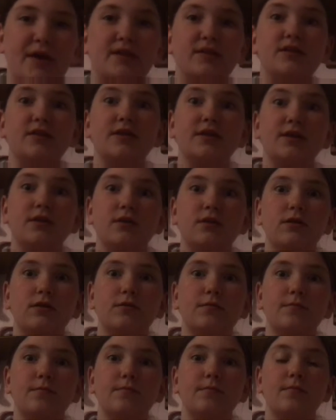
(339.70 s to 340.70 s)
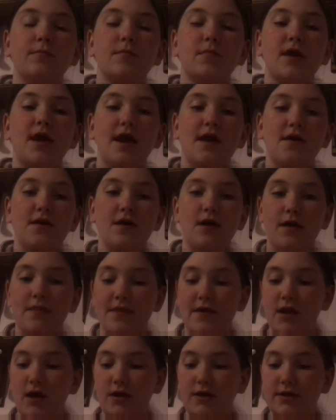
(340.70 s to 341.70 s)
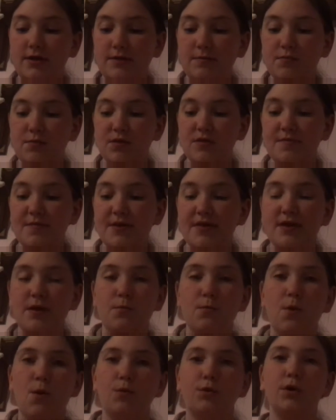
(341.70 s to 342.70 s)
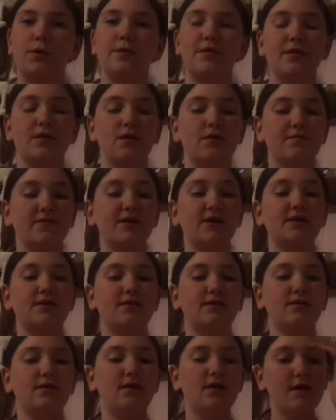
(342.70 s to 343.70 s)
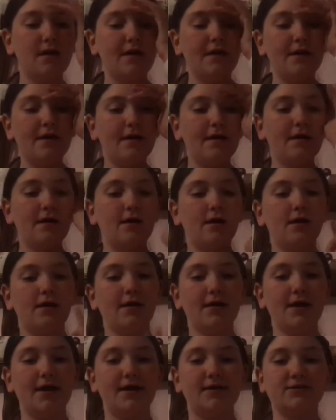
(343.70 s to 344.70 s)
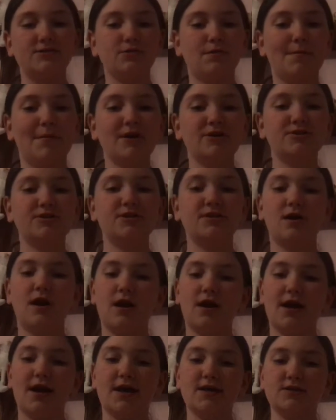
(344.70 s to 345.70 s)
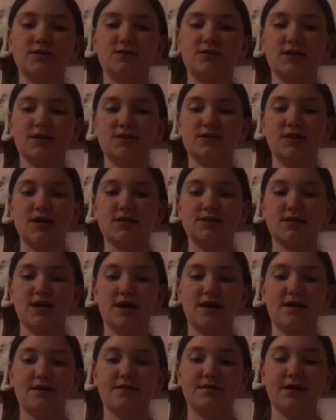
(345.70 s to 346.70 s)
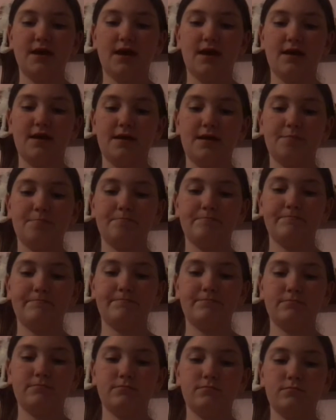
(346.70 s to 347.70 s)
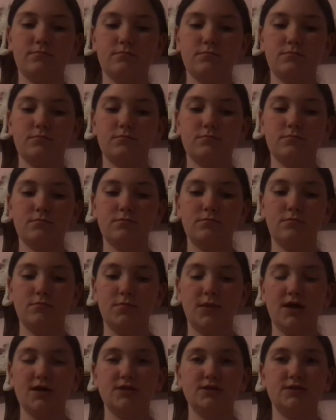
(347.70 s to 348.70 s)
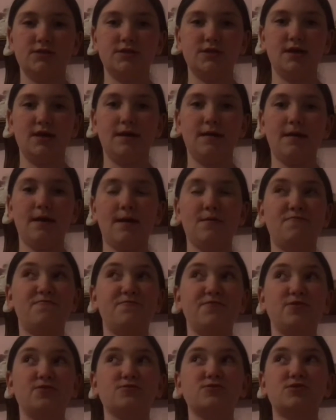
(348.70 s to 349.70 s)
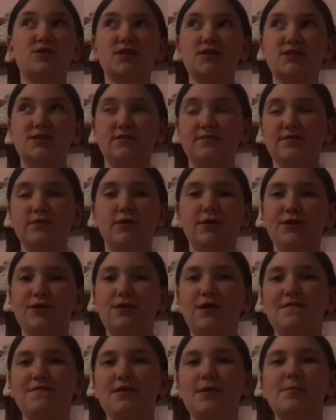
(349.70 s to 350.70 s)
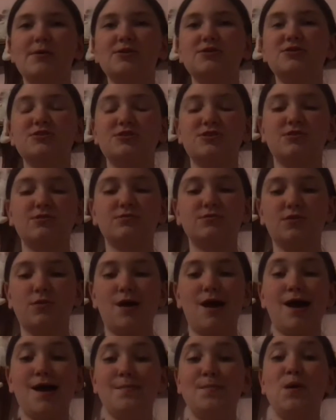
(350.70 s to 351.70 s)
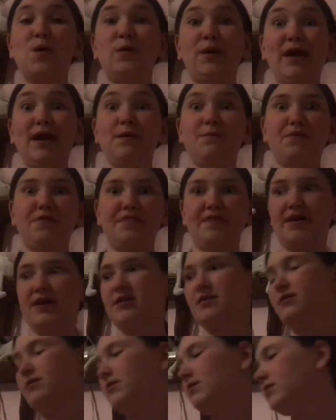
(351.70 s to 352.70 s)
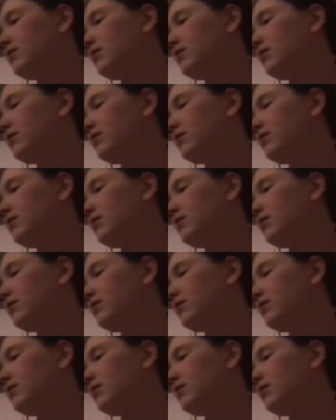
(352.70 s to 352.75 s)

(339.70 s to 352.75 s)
my little carry-on that I'll keep with me that won't go in the overhead. Okay, so I'm actually not as stressed as I think I am. I feel stressed even though I don't have that much to do, so I'm okay with that.